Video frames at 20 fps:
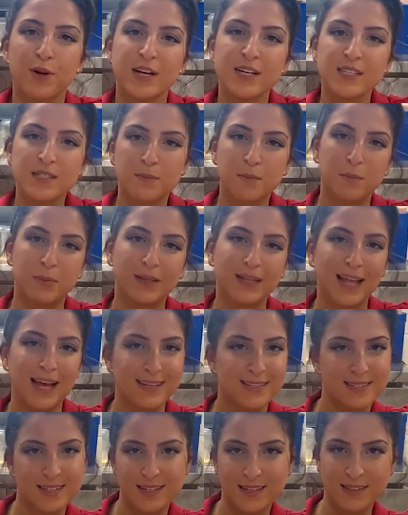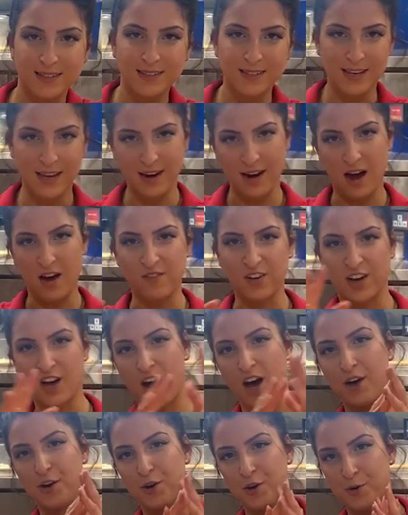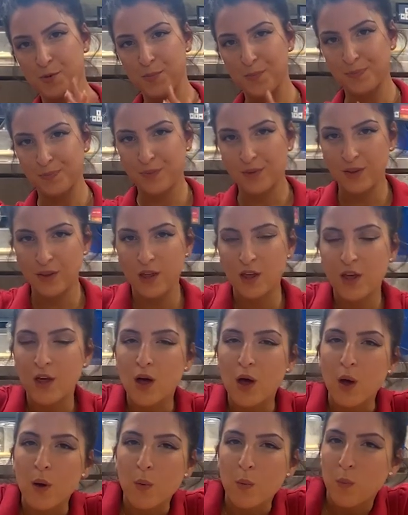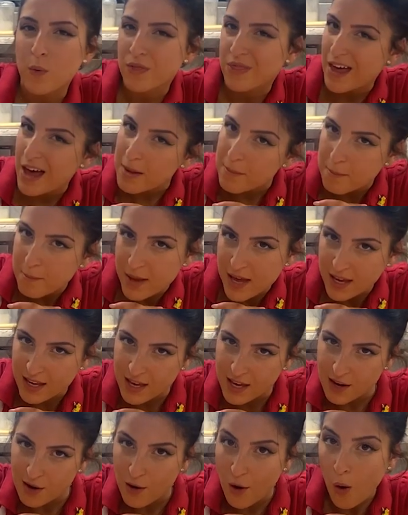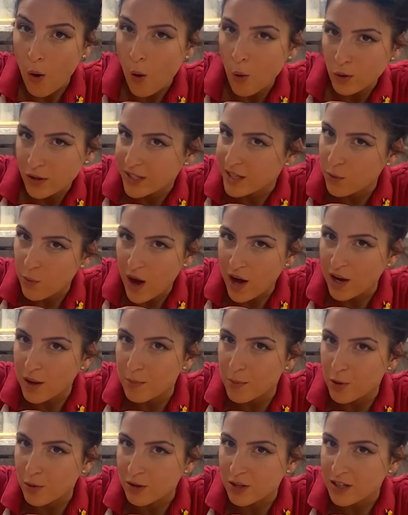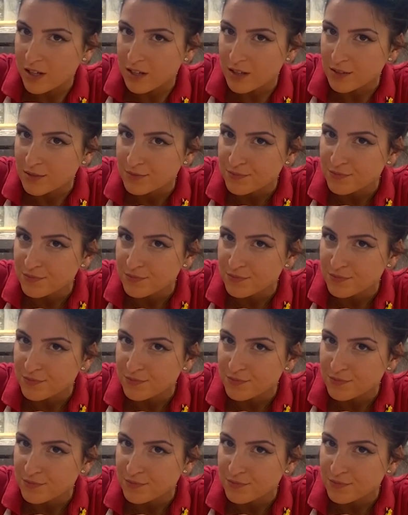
priest blesses an avocado, would that make it holy guacamole?